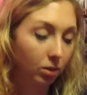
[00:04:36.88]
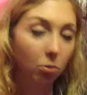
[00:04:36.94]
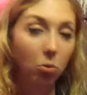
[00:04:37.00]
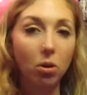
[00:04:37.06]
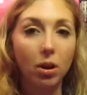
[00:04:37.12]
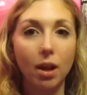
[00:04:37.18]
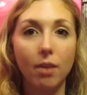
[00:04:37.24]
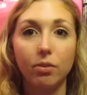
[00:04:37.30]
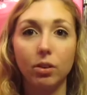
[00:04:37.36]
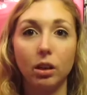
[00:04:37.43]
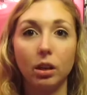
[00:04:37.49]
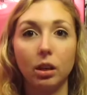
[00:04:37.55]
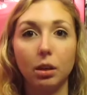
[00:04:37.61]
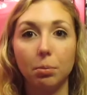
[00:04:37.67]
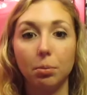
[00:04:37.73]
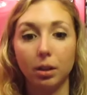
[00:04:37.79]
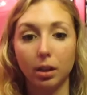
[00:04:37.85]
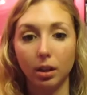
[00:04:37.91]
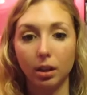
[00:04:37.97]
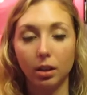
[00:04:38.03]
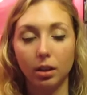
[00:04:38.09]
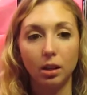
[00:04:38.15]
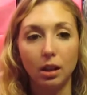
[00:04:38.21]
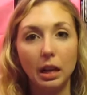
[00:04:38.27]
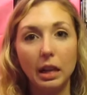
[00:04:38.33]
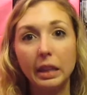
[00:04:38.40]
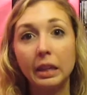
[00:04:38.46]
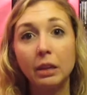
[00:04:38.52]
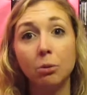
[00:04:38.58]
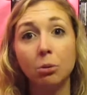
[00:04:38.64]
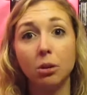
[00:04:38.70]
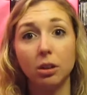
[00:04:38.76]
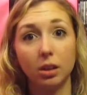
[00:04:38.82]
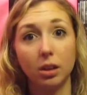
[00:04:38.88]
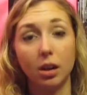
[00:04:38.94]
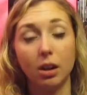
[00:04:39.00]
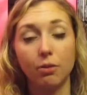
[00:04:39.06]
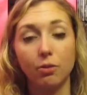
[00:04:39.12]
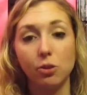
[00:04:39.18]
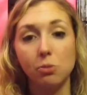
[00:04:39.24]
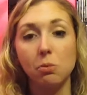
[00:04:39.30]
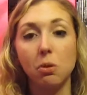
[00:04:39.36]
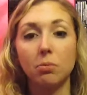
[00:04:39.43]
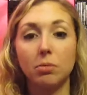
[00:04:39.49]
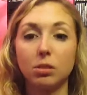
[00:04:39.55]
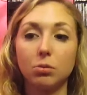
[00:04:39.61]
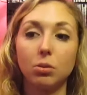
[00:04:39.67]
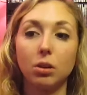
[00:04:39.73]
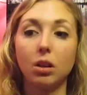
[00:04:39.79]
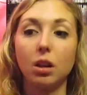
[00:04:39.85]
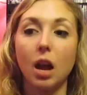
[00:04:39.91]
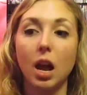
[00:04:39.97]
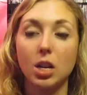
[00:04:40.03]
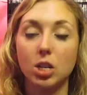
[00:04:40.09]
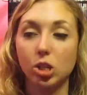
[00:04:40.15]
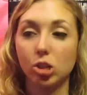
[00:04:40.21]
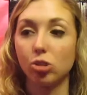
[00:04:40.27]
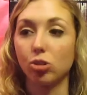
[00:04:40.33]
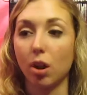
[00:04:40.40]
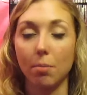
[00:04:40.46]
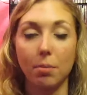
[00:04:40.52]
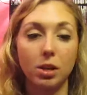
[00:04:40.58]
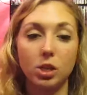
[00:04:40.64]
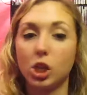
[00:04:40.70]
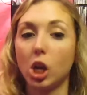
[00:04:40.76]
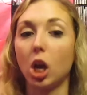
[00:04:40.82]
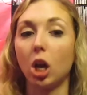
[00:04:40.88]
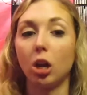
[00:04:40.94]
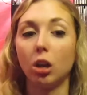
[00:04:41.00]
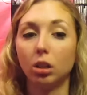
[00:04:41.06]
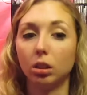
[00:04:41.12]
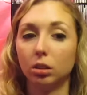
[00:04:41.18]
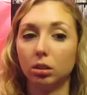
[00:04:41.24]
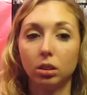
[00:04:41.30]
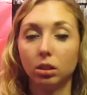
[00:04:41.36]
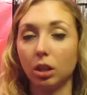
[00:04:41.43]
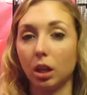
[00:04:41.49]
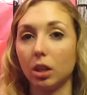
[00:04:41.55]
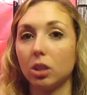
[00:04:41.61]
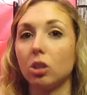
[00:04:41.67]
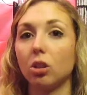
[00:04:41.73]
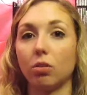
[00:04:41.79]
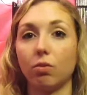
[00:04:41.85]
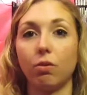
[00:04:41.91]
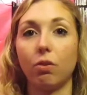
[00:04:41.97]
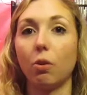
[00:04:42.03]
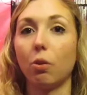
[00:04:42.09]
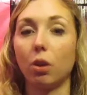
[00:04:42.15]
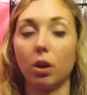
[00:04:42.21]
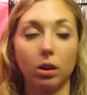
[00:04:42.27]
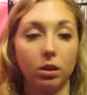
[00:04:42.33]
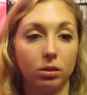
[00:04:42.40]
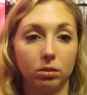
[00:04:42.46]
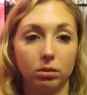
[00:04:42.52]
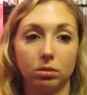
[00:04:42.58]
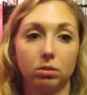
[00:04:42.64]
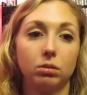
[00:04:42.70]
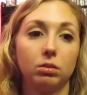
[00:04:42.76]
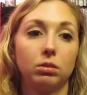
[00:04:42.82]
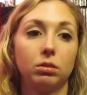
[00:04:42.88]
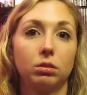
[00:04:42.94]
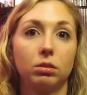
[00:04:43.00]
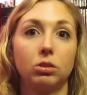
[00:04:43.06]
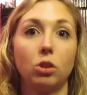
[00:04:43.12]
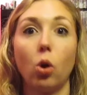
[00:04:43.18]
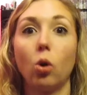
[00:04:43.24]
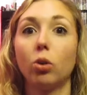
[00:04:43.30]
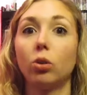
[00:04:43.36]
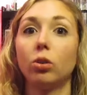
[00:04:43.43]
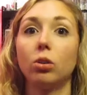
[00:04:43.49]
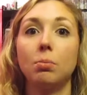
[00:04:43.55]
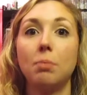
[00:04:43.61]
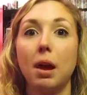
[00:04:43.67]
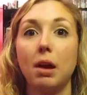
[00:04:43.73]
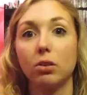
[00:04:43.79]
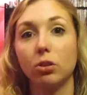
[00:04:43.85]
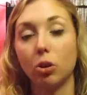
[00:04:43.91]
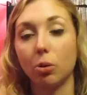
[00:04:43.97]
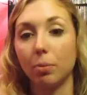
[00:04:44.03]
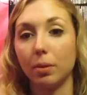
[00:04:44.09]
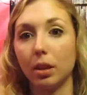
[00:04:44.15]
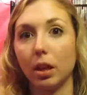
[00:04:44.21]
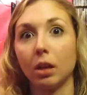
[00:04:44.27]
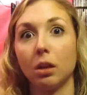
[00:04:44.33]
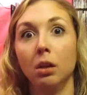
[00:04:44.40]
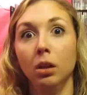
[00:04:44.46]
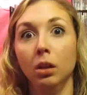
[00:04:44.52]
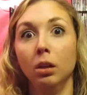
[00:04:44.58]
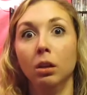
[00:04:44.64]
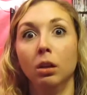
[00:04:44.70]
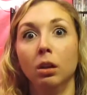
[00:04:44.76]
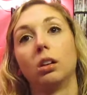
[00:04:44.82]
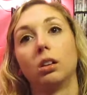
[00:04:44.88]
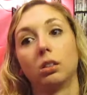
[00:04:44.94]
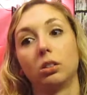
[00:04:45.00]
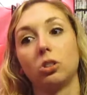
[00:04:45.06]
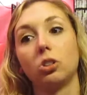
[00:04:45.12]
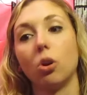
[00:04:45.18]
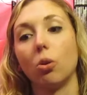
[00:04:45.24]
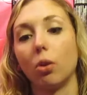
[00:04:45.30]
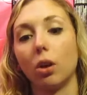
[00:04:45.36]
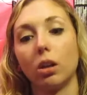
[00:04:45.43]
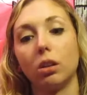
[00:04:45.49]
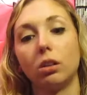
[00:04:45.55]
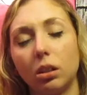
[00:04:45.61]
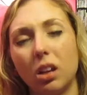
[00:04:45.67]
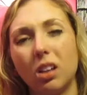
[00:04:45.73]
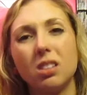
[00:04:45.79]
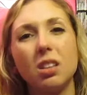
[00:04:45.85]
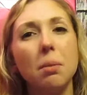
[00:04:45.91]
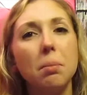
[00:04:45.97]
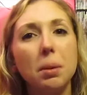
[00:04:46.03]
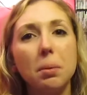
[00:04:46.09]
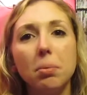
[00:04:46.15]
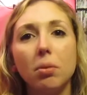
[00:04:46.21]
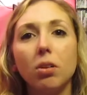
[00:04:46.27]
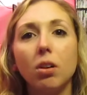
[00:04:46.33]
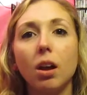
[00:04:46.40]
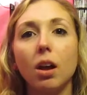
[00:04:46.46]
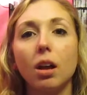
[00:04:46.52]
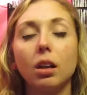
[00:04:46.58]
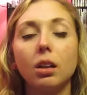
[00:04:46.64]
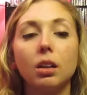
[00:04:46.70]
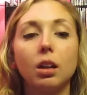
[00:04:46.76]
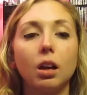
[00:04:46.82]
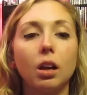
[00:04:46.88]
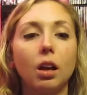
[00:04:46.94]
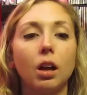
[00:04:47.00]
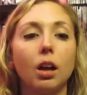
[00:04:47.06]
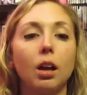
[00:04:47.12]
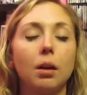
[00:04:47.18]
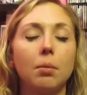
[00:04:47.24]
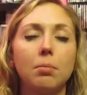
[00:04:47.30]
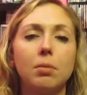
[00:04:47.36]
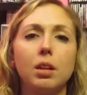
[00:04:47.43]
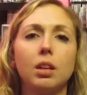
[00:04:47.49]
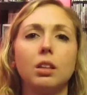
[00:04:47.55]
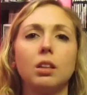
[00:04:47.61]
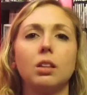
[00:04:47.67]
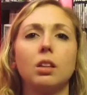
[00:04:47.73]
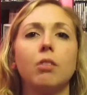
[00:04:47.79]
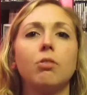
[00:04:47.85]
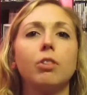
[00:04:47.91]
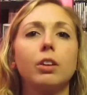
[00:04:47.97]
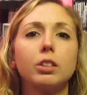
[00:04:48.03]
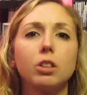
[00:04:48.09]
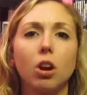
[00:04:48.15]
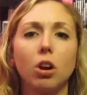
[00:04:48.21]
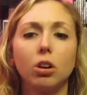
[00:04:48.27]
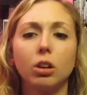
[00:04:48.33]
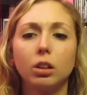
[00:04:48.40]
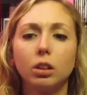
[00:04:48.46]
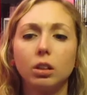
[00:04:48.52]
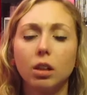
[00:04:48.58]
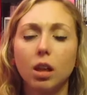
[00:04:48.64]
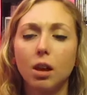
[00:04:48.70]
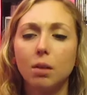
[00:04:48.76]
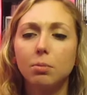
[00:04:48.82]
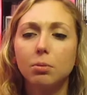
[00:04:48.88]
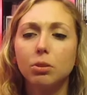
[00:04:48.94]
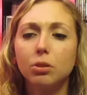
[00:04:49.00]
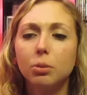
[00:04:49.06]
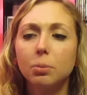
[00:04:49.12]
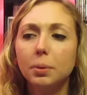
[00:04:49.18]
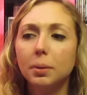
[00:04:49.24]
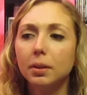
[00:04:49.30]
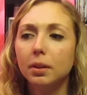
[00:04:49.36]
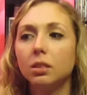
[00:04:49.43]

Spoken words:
whatever, but there were a few moments where I just dropped my jaw, like, to the floor. Total mouth open, like, so good. Some people I'm in the Netflix Horror Club group.